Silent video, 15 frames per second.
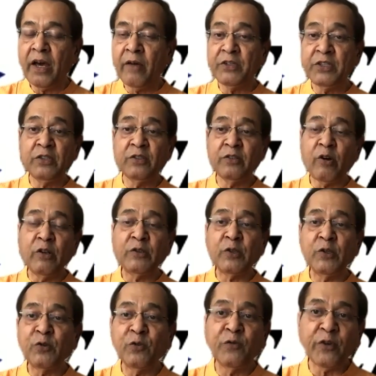which is also
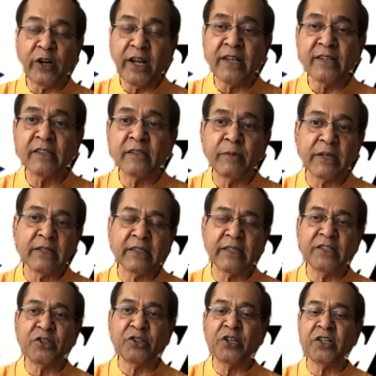true for us, because the
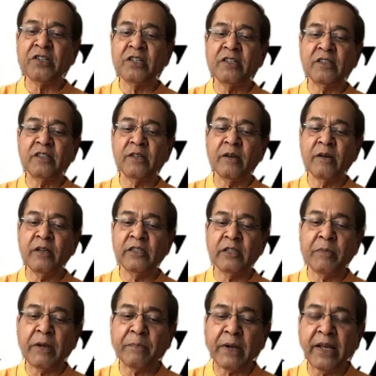education is a
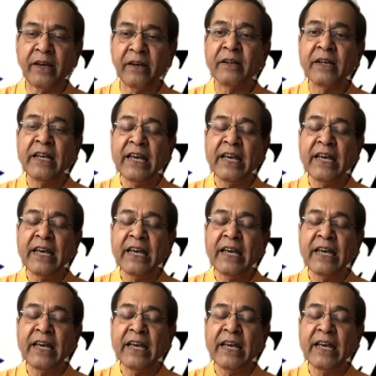big player